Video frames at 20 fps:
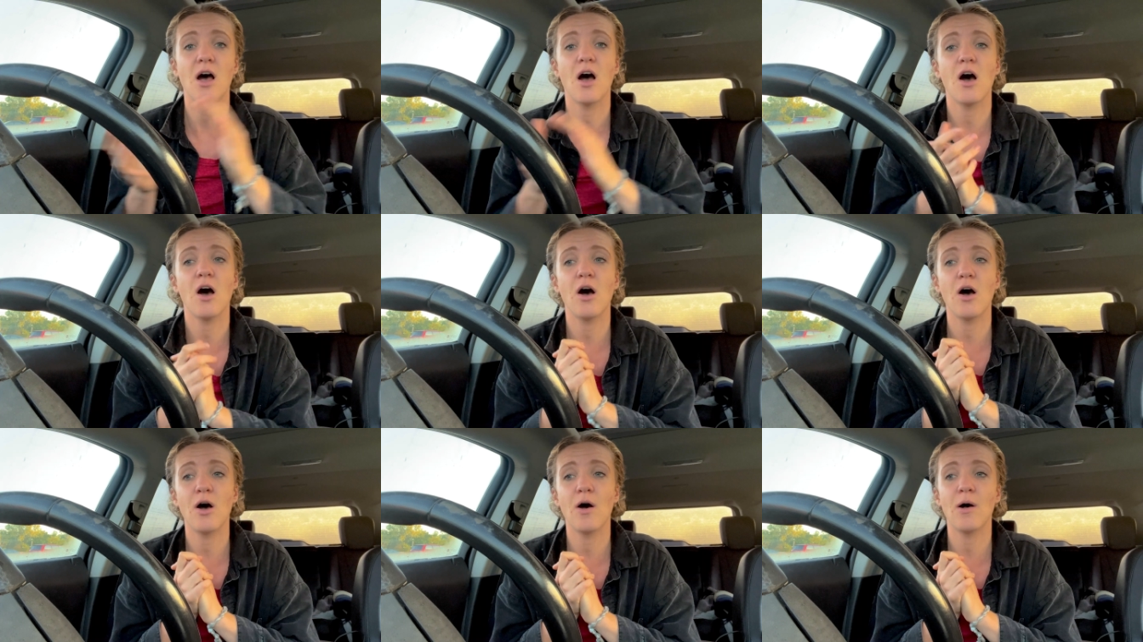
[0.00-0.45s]

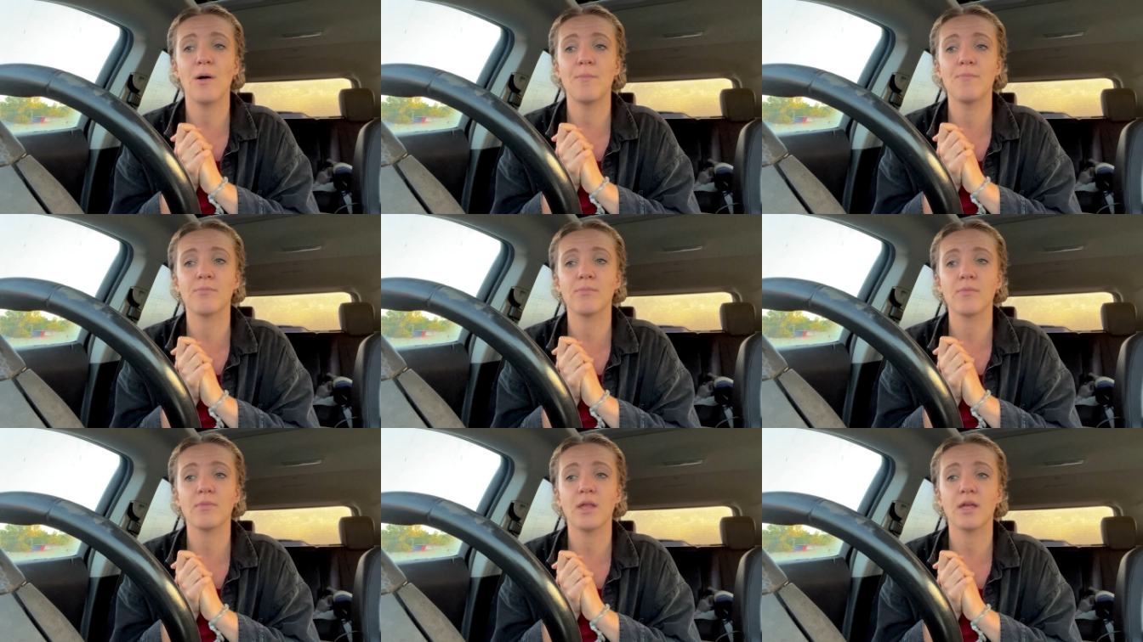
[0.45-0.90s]

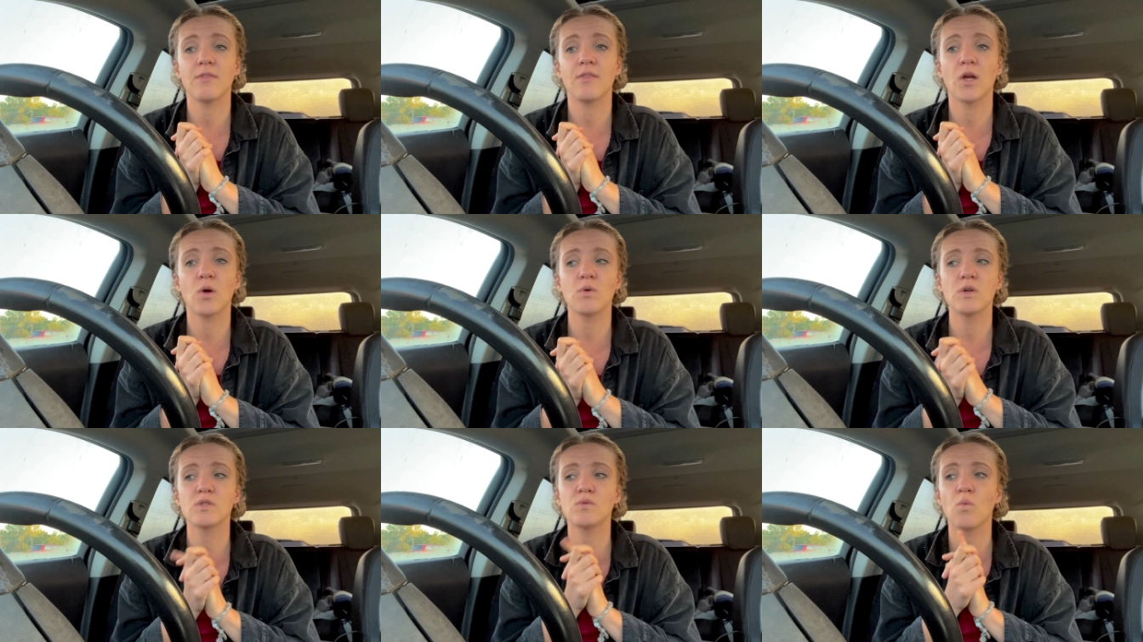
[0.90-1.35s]

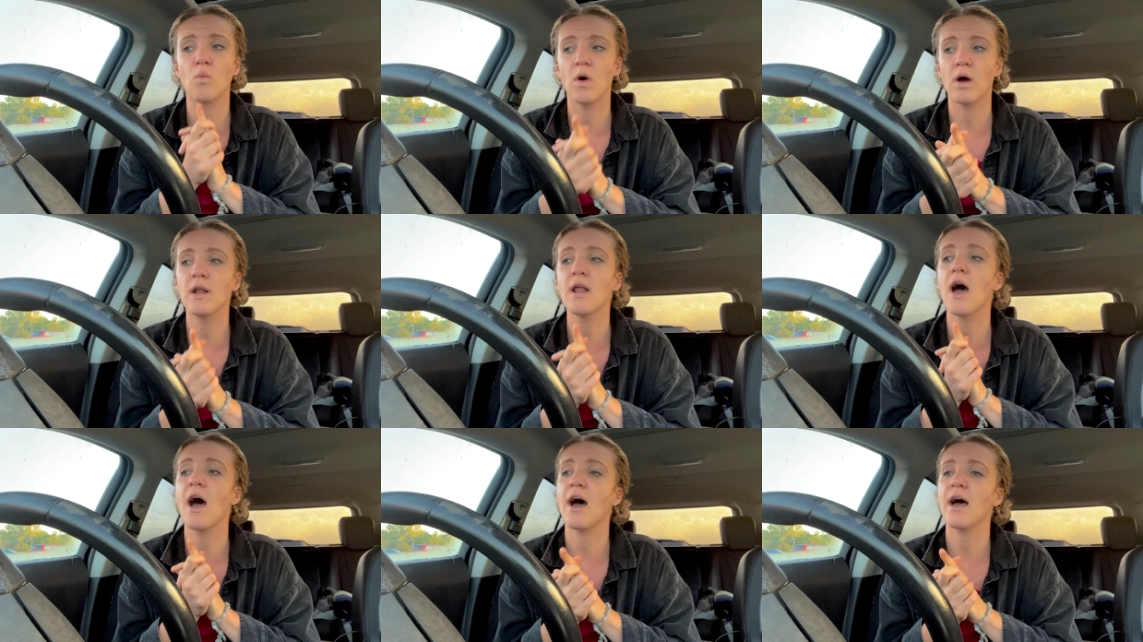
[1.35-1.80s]
There was
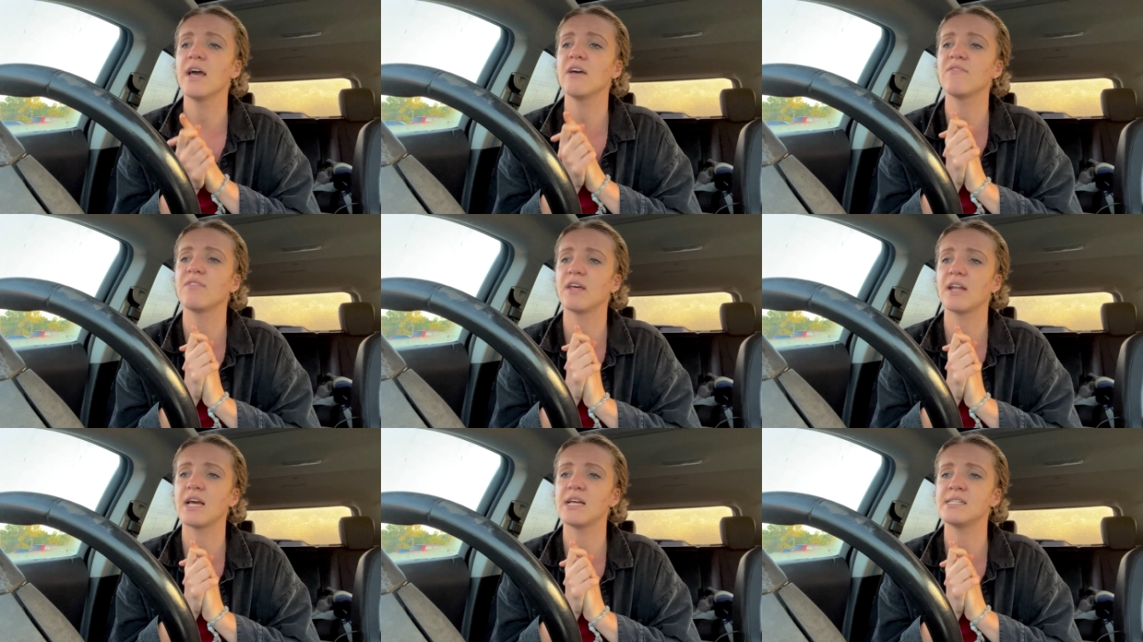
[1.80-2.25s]
one hive
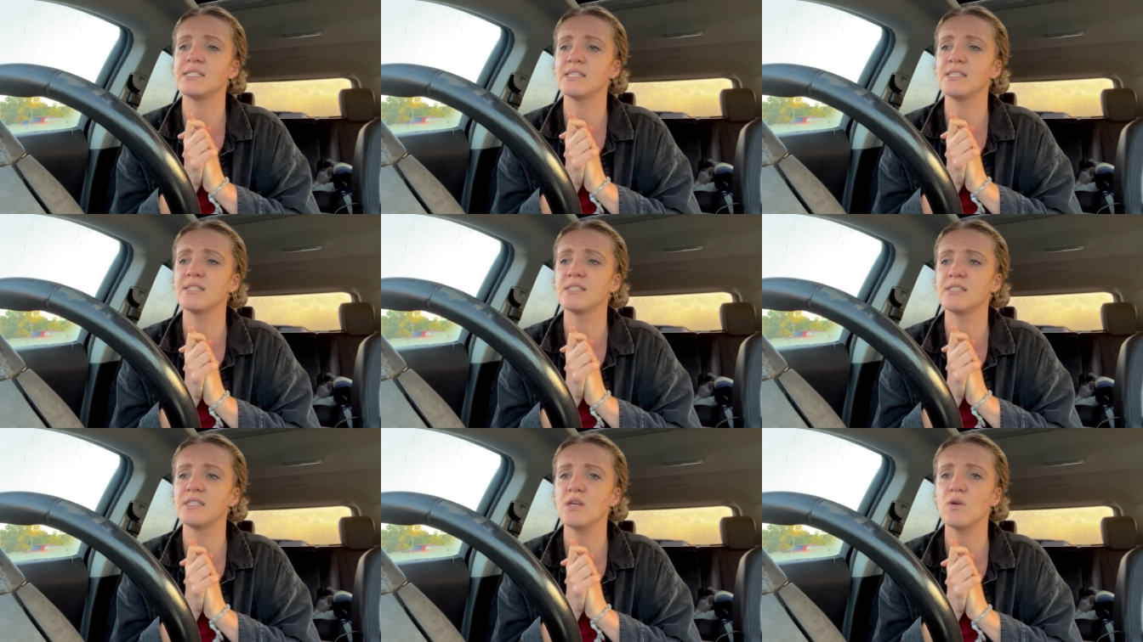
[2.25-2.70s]
that I
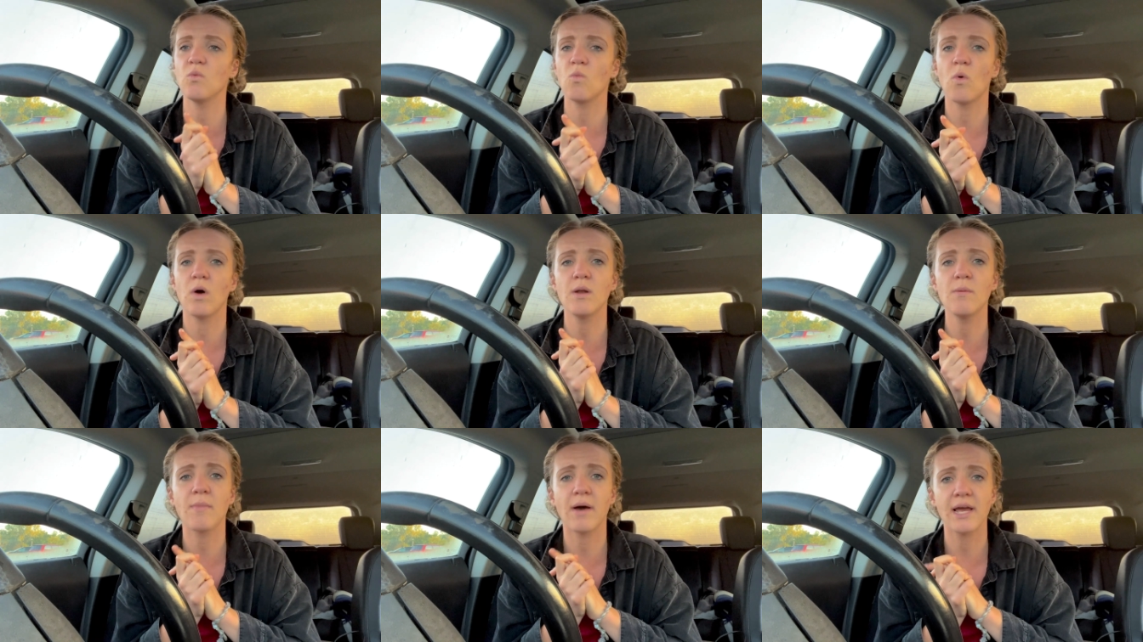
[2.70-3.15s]
did see
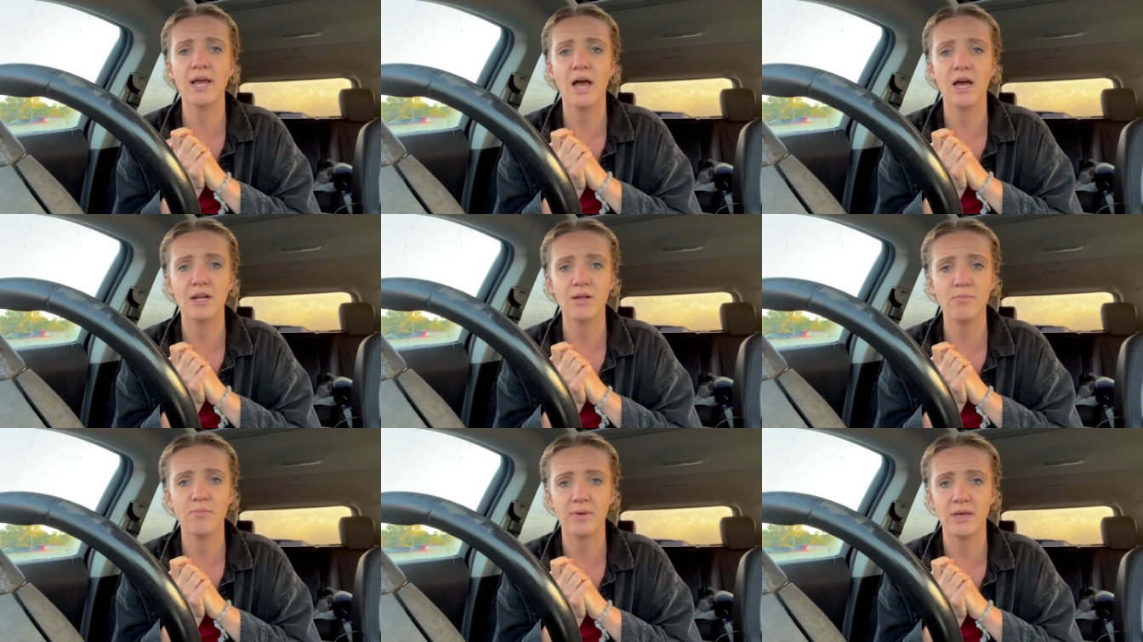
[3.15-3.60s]
one mite
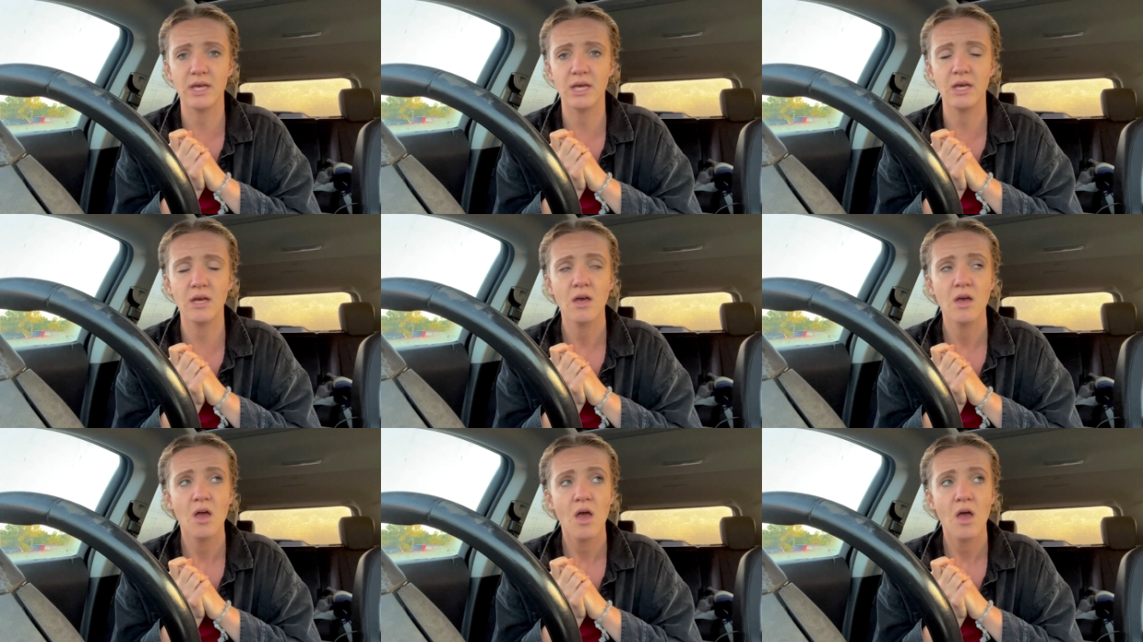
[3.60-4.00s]
on a bee,